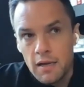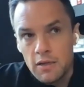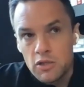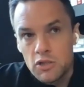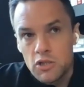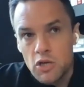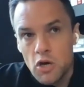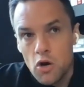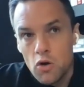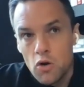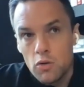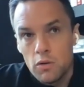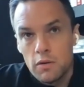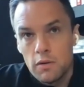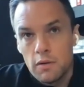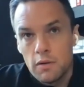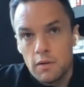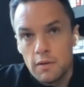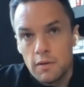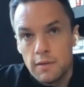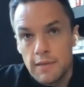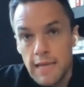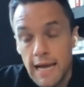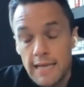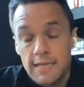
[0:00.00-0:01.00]
So
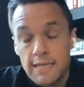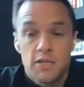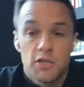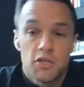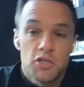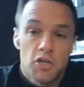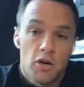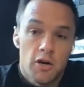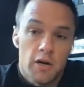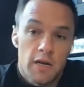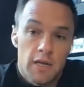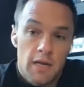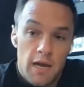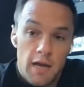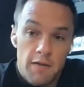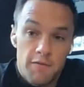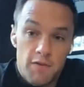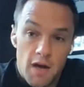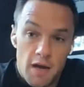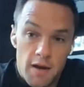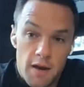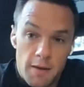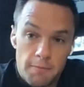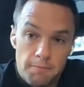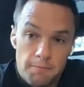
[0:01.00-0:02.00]
that's the journey I've
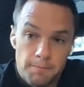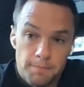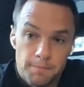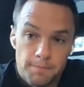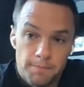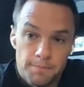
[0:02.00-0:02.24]
gone on.